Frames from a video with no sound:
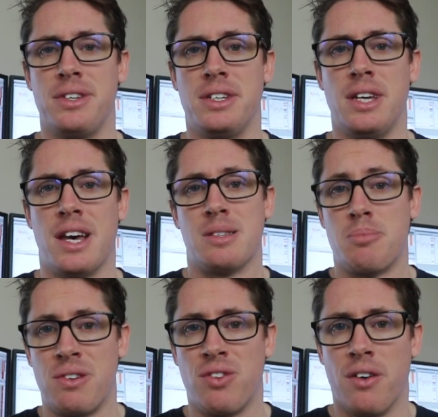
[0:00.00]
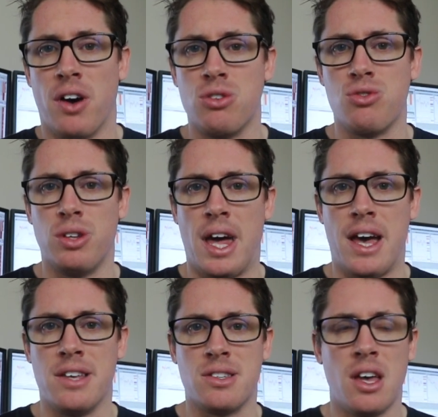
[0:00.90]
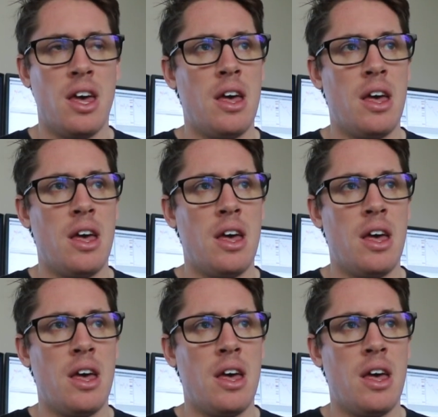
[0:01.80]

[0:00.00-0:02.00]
the S&P 500 has,